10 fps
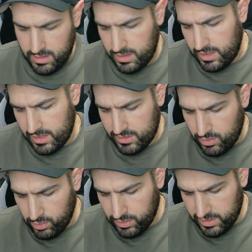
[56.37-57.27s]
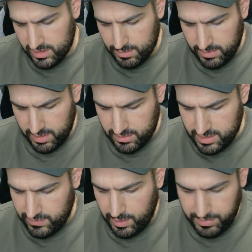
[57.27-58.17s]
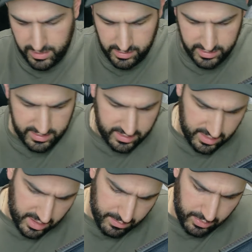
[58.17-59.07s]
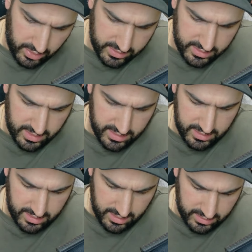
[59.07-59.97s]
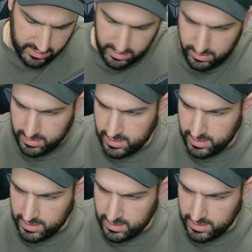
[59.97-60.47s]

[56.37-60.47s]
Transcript: it is cooler than some of the other stuff up there. Let's unbox this thing. So